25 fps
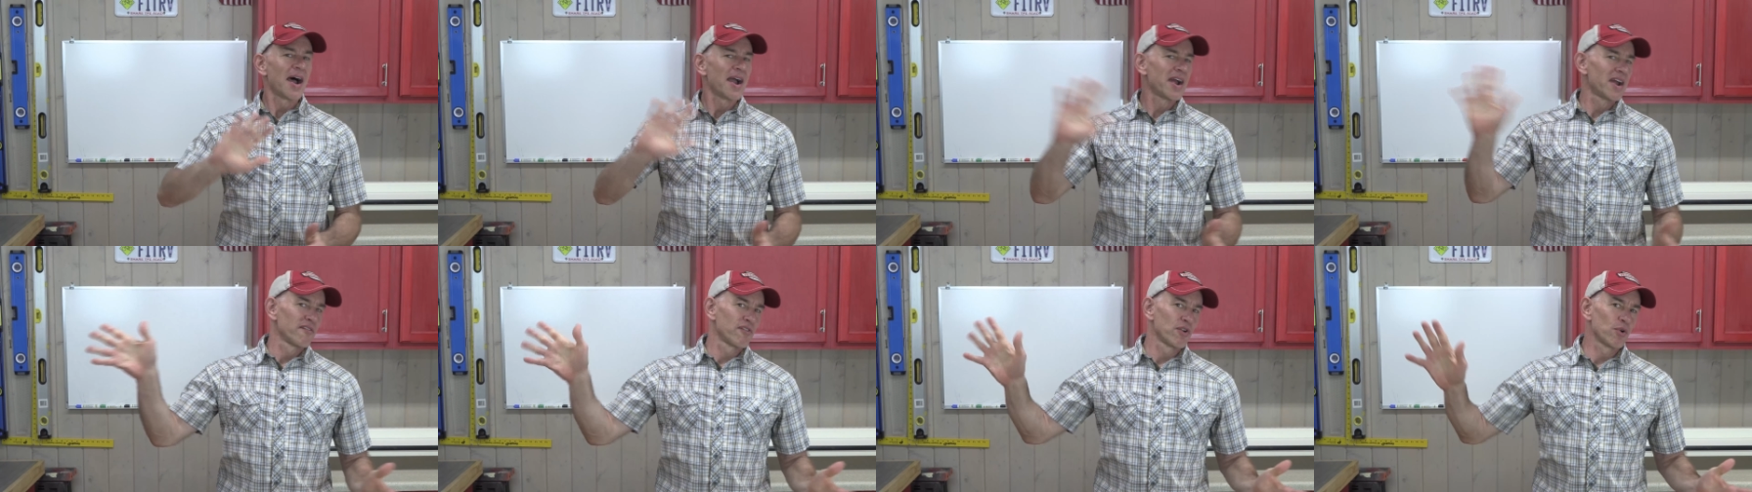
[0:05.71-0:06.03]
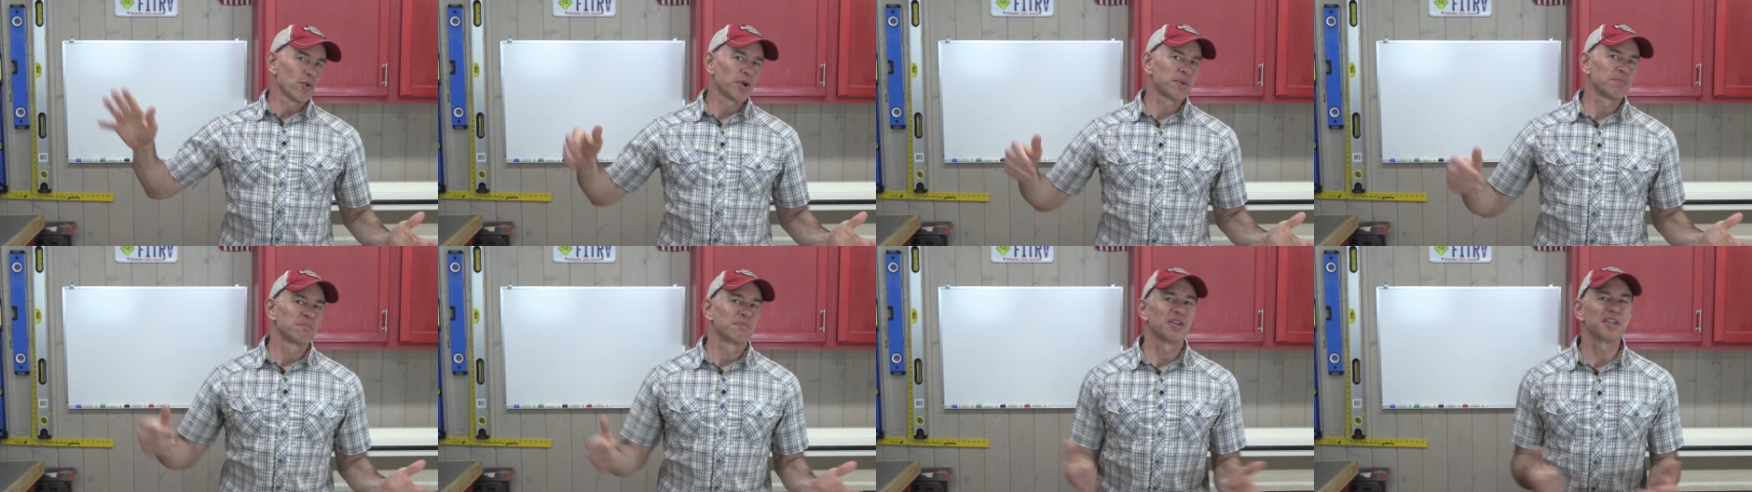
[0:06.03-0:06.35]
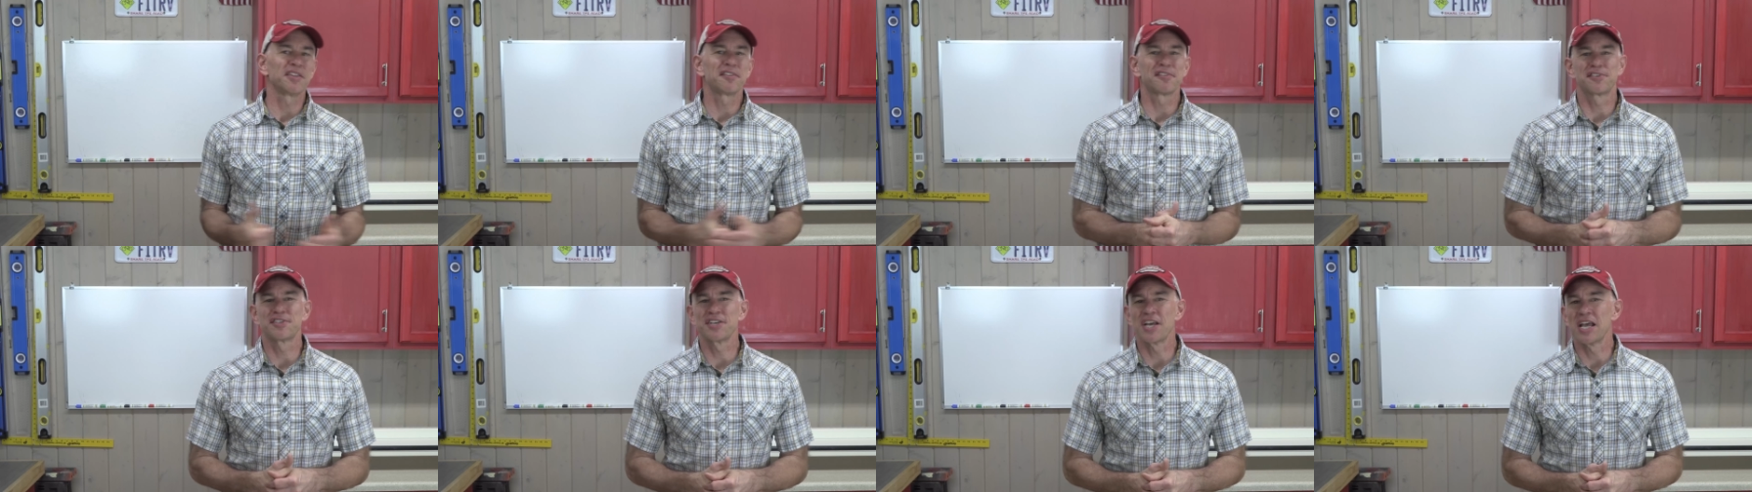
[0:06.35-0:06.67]
Hi everyone,
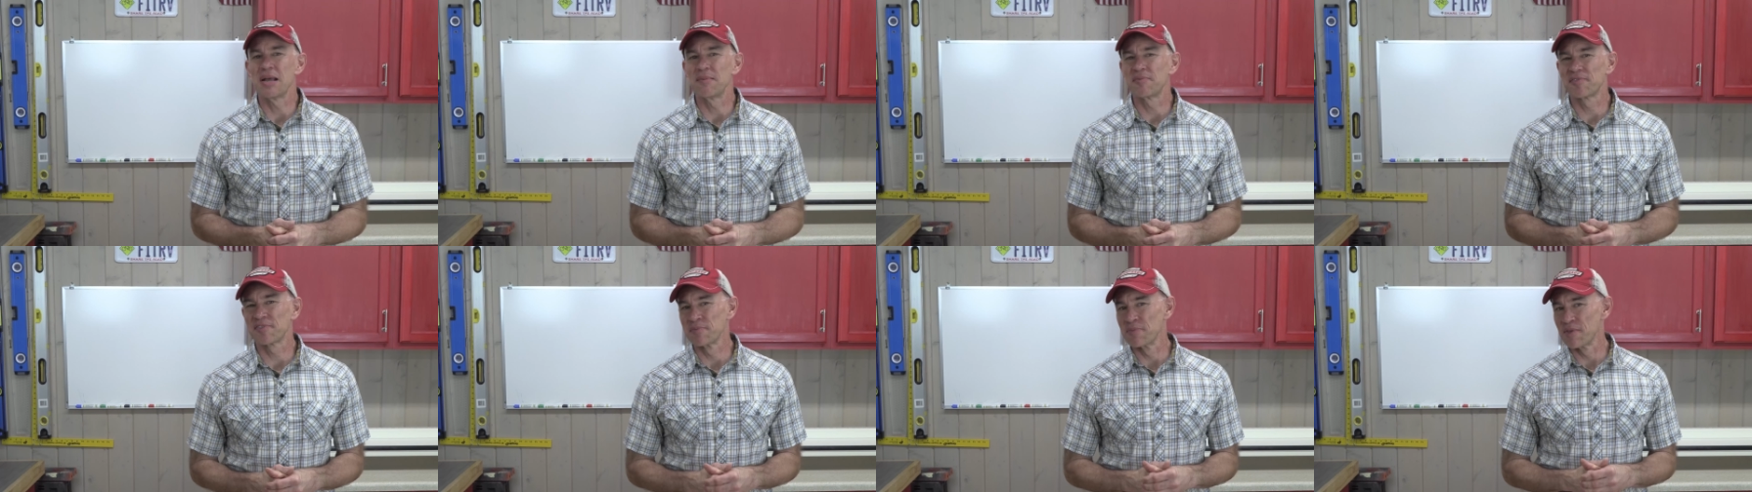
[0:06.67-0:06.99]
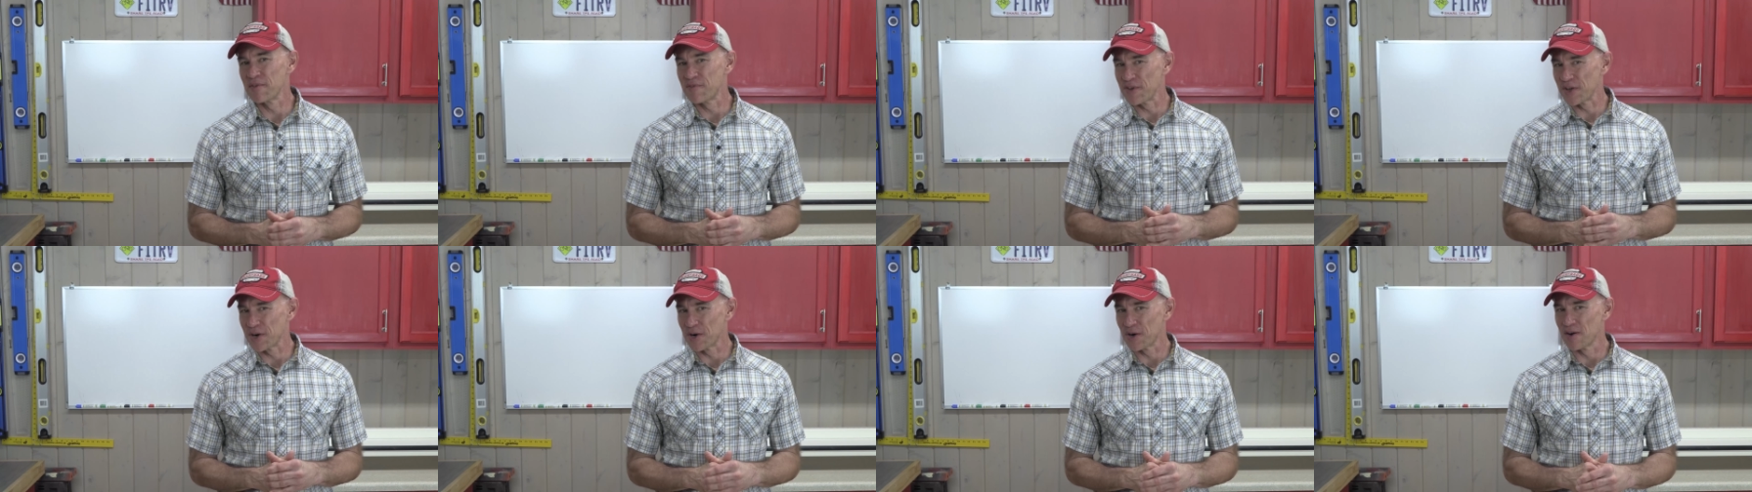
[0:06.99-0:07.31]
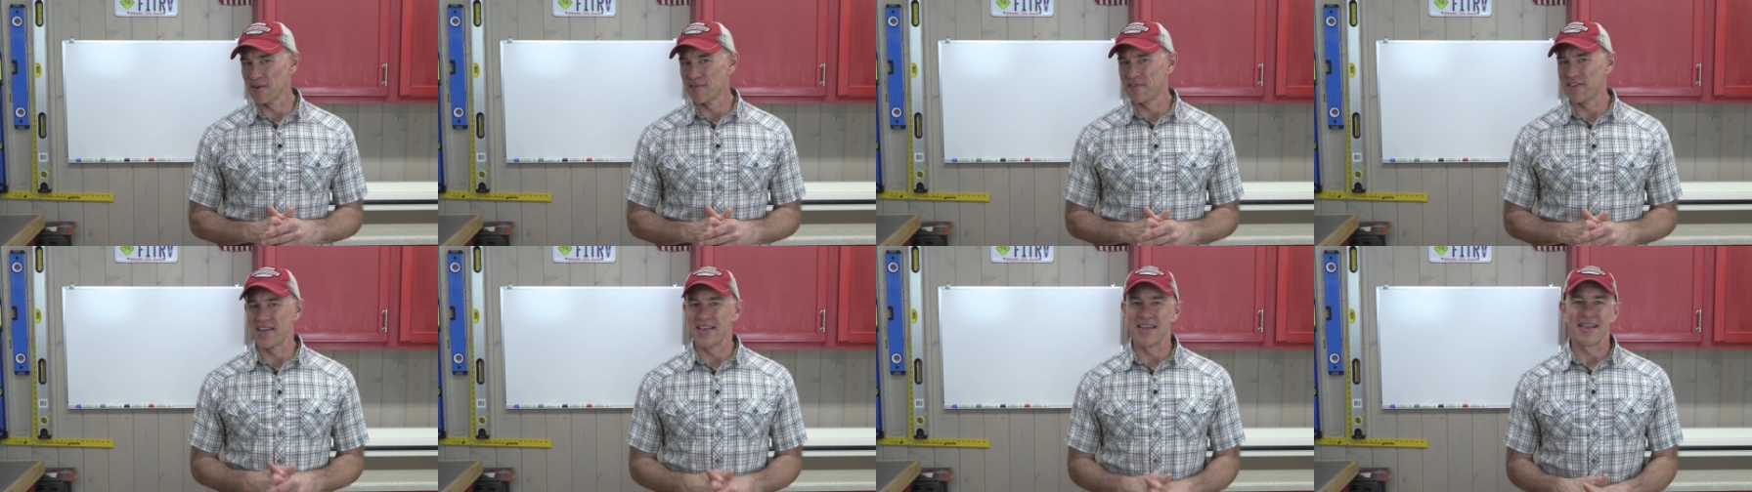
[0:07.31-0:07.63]
it's James from the Fit
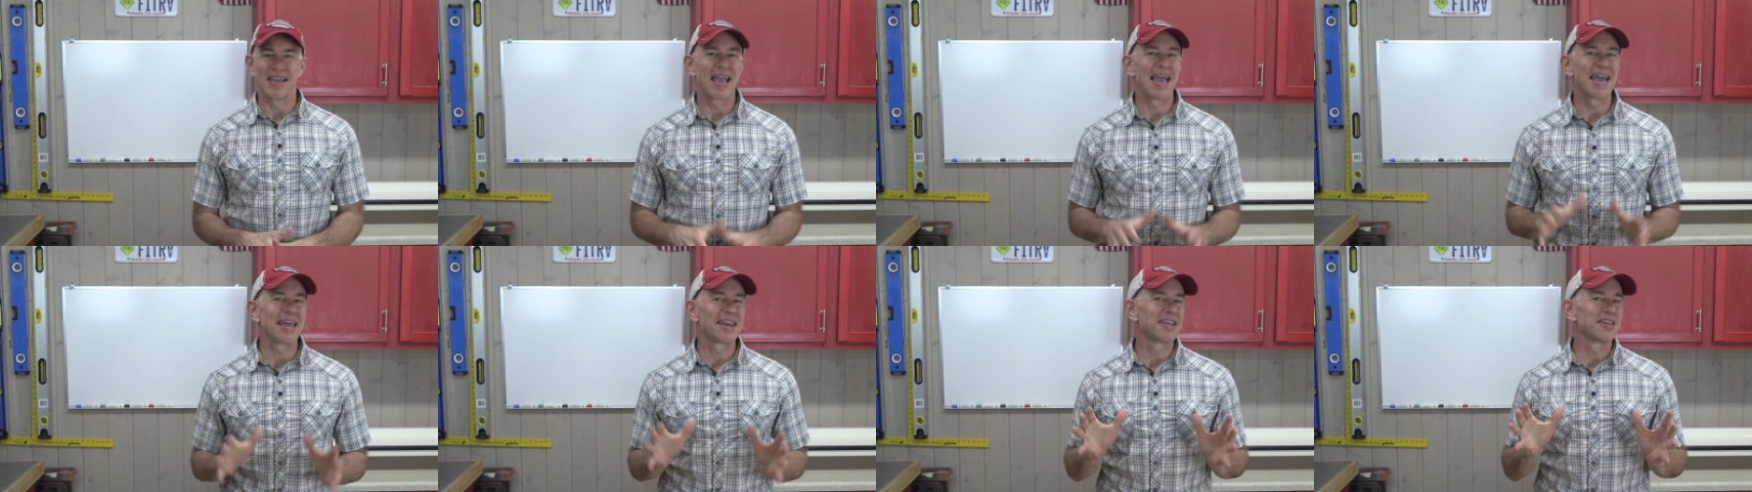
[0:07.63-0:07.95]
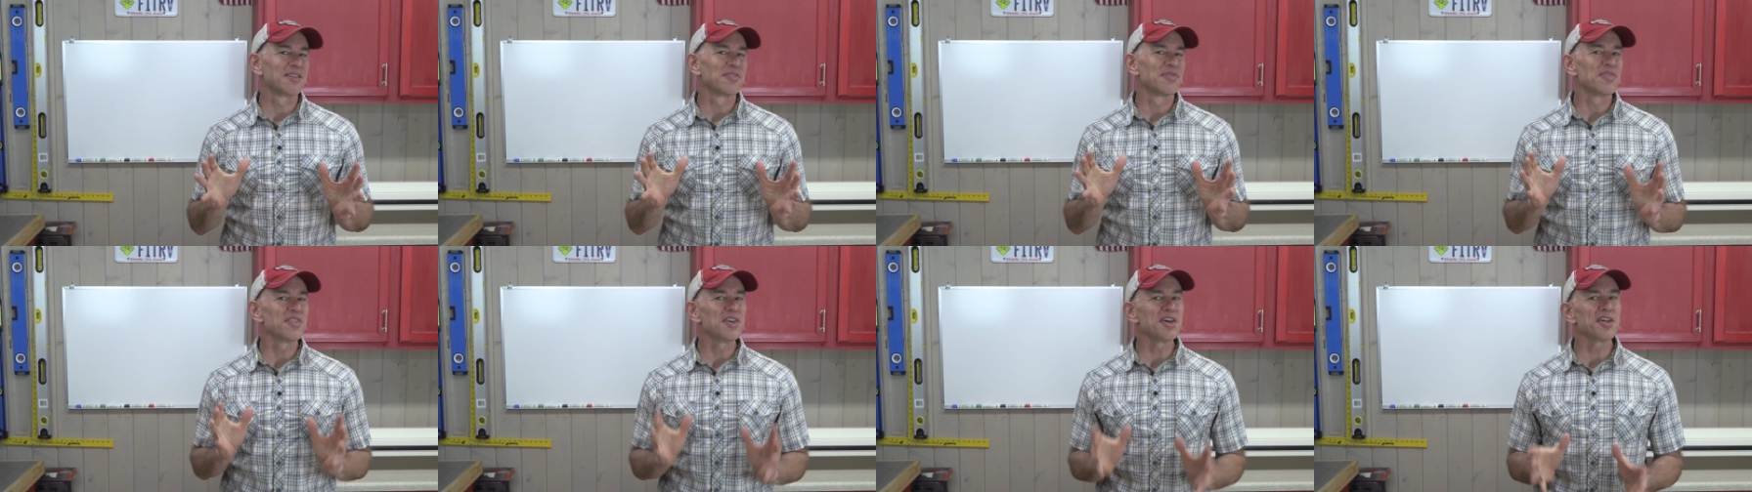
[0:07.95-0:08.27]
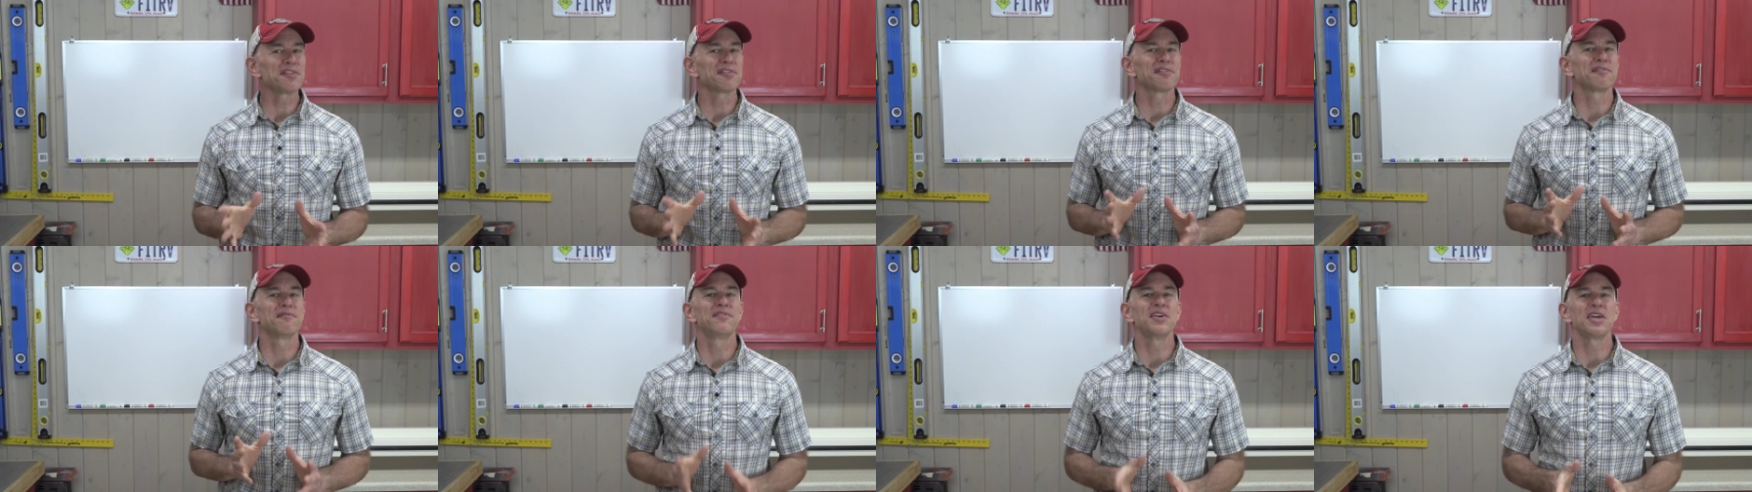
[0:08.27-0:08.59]
RV, and in
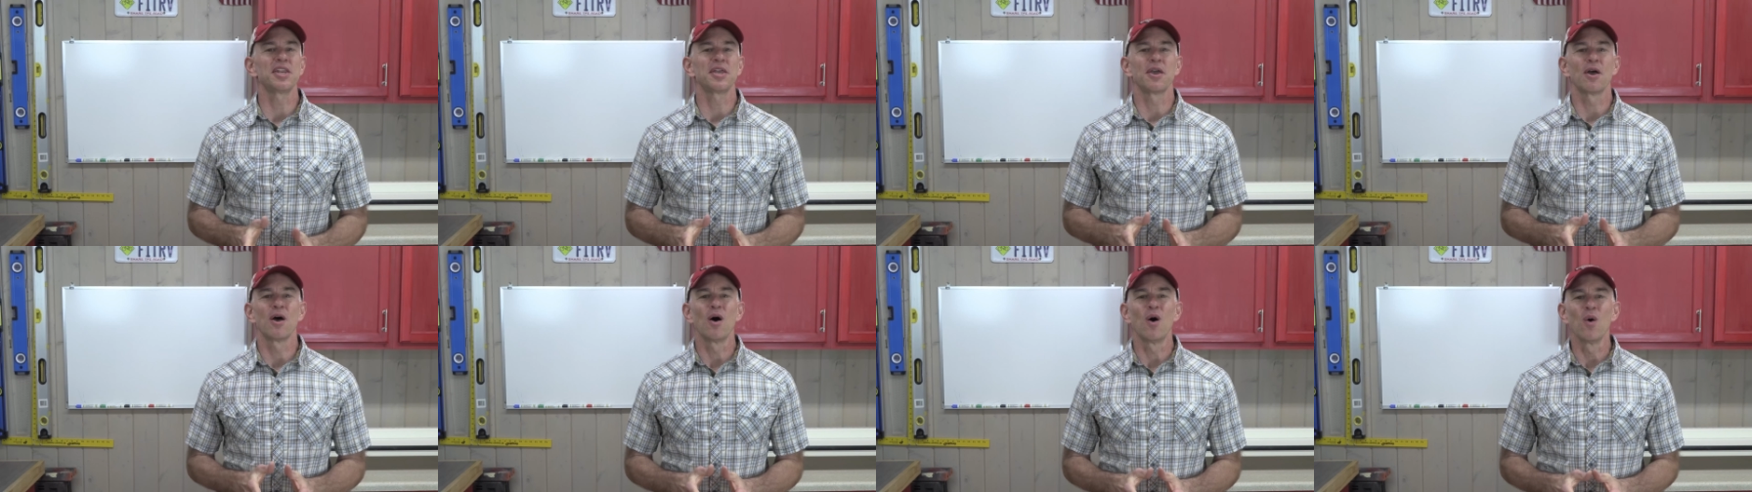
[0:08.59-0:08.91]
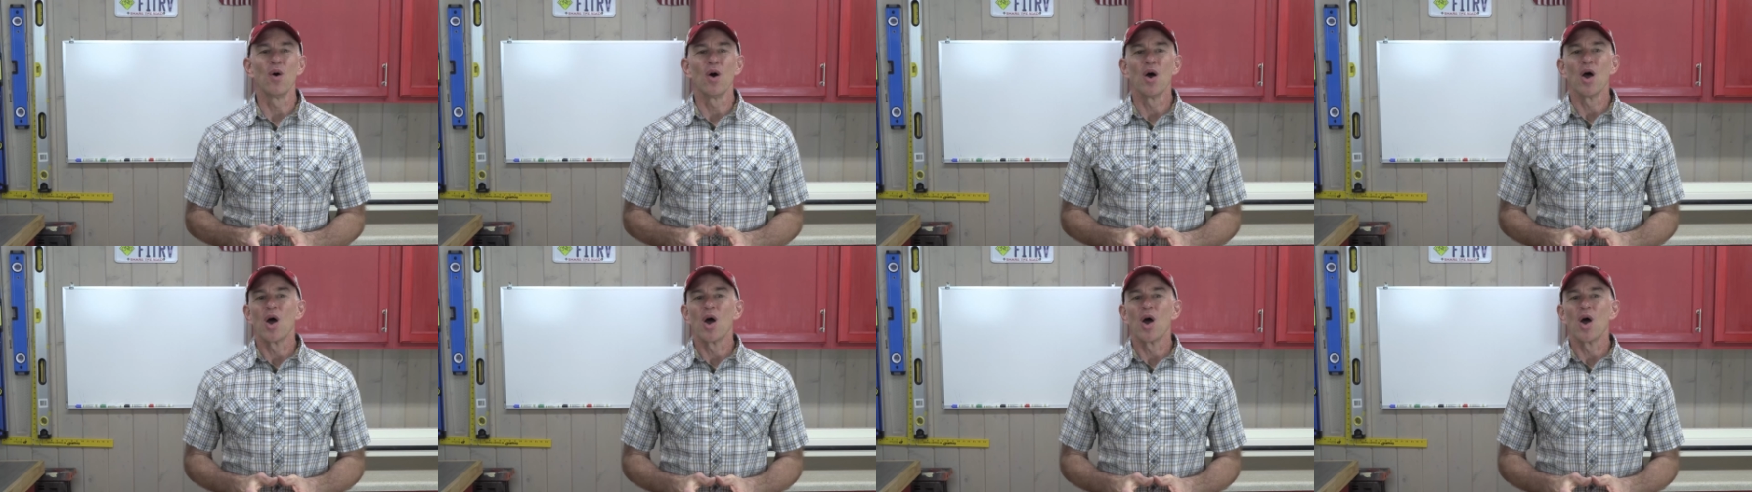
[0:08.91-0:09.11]
this video,